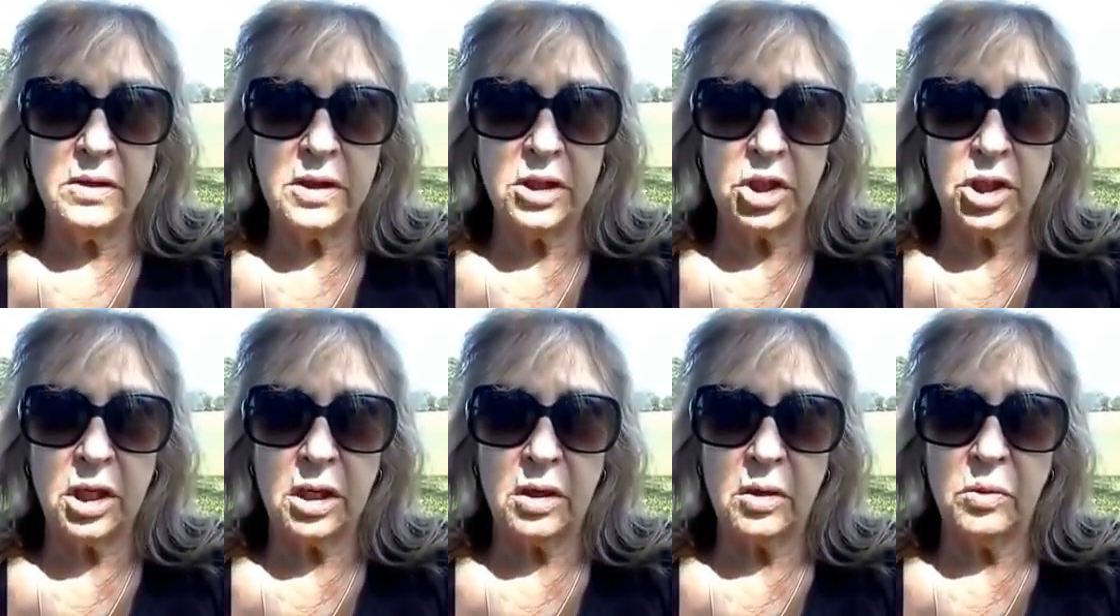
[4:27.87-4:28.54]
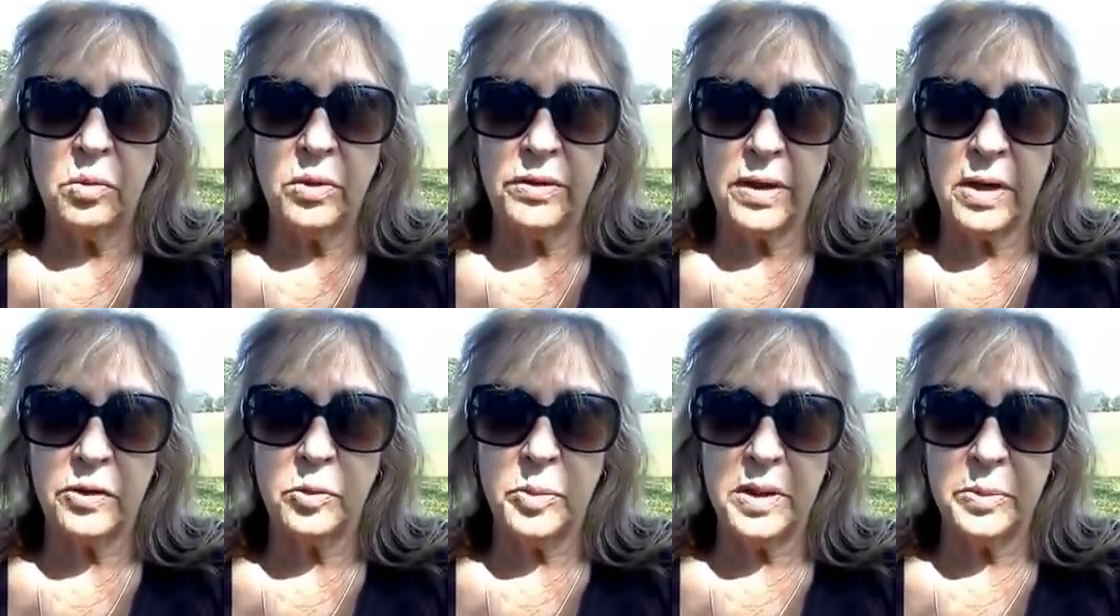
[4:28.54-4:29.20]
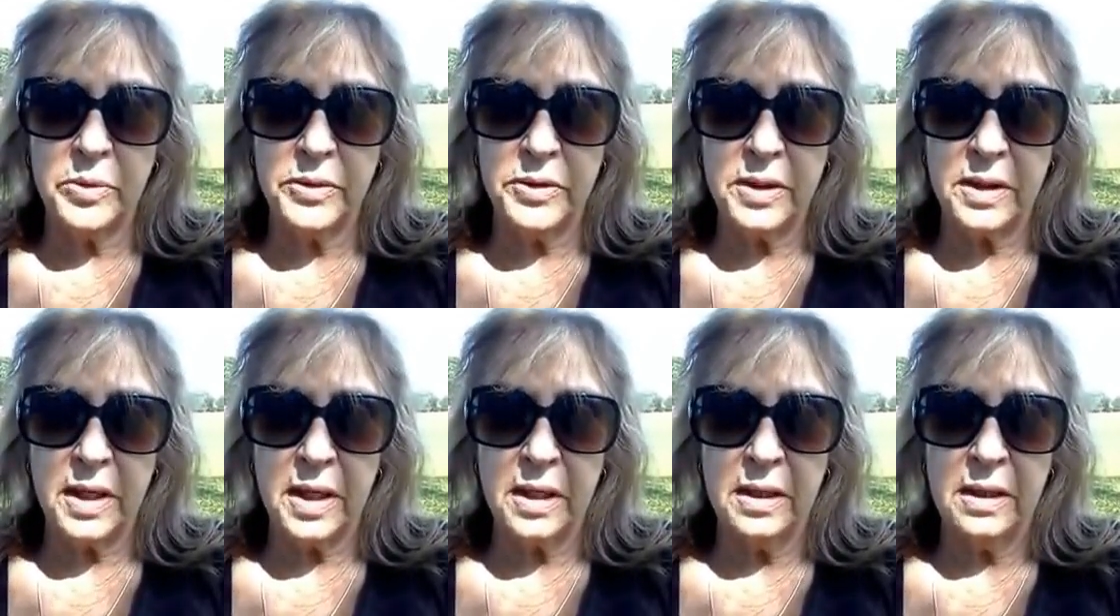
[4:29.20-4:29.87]
to share with other people
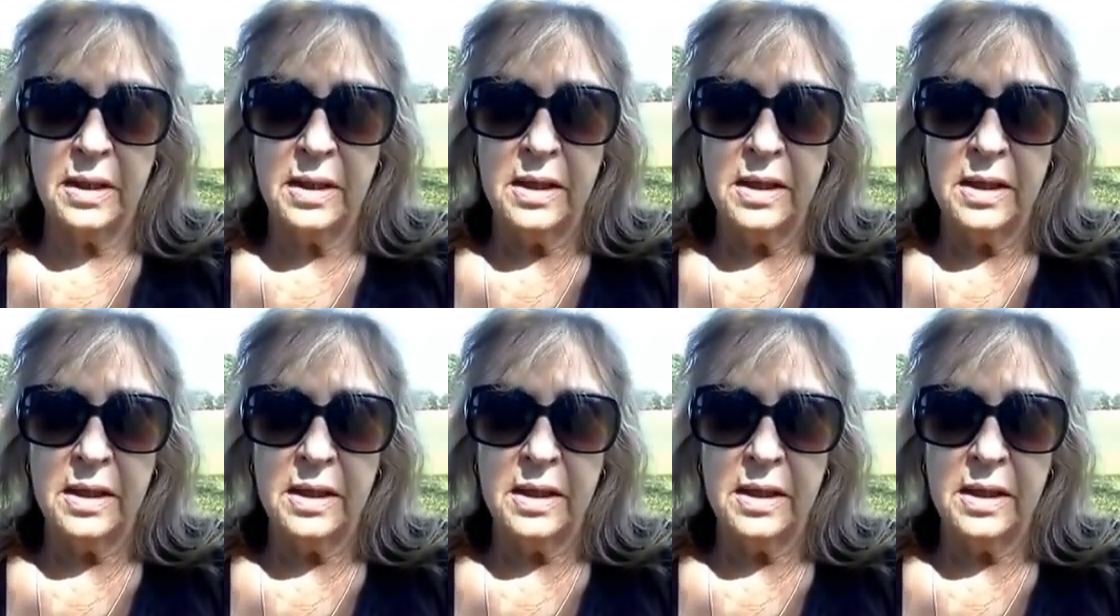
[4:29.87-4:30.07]
today.